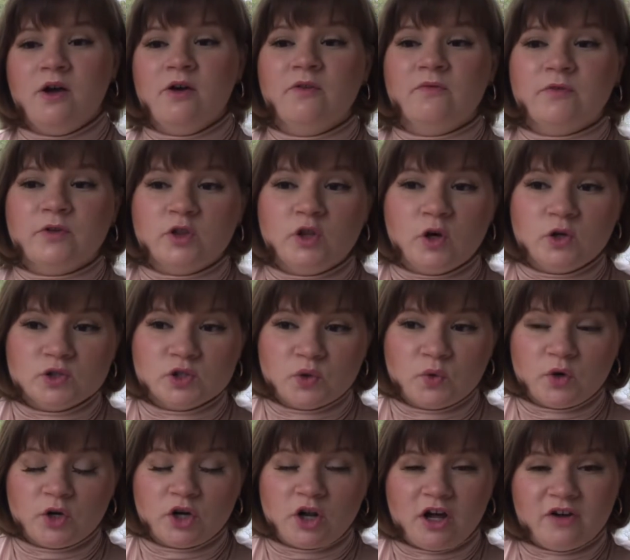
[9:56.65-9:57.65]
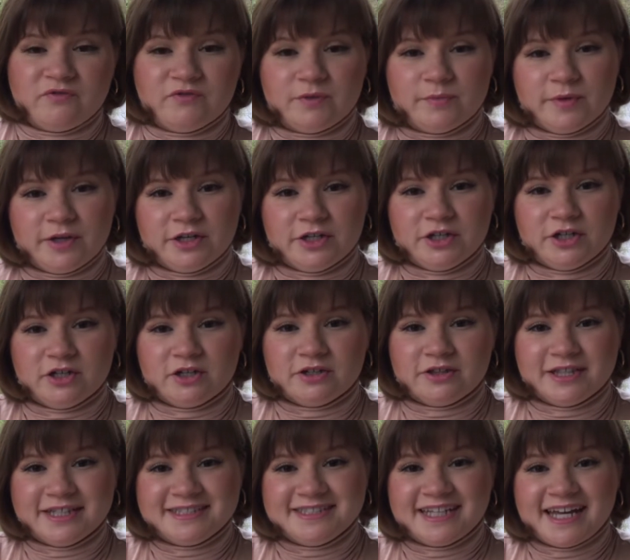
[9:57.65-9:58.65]
For those who are not familiar,
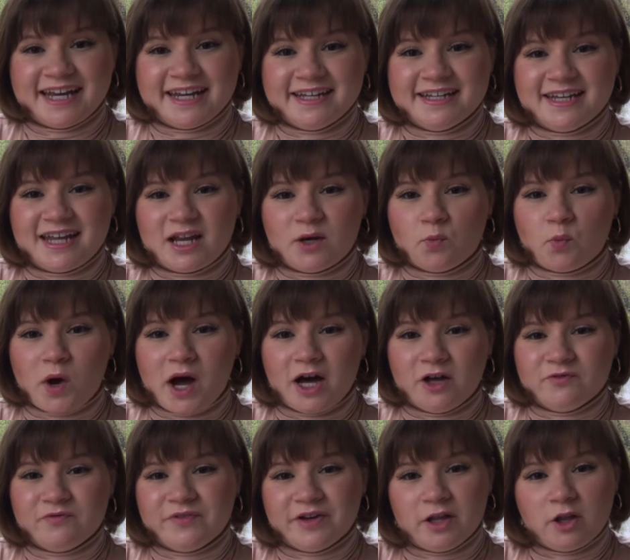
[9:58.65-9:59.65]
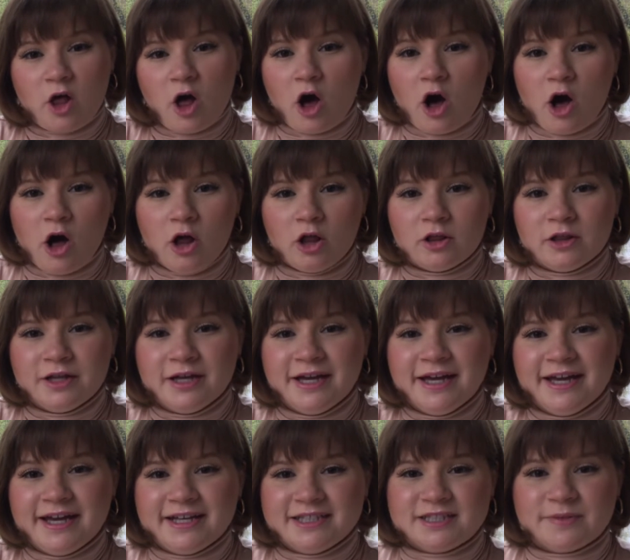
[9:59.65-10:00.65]
The Tenant at Wildfell Hall
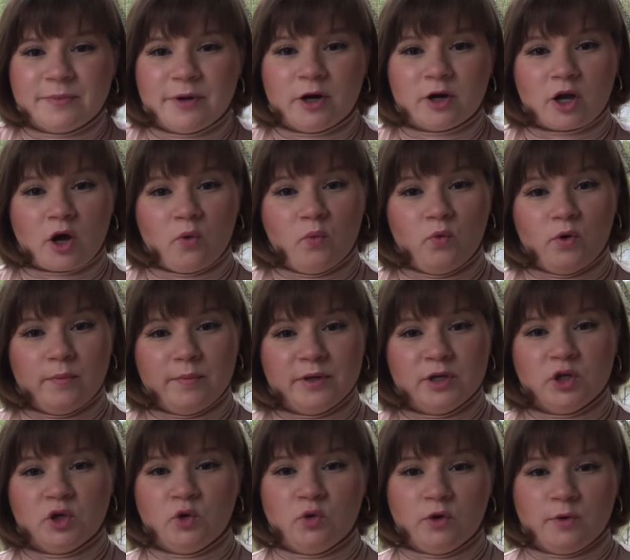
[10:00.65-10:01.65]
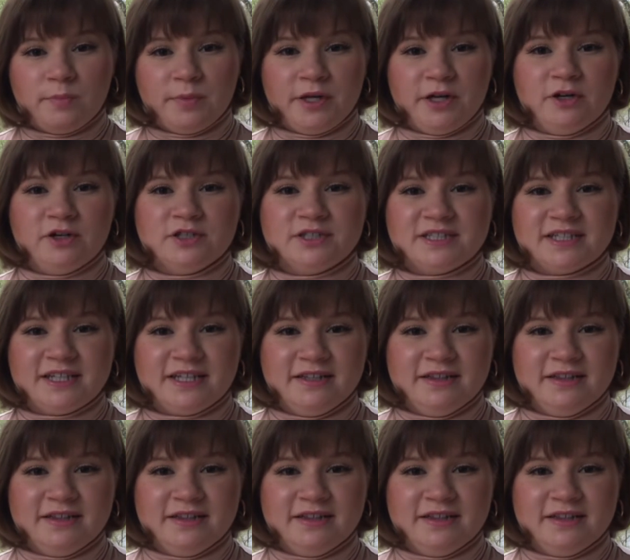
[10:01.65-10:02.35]
is about a woman who appears in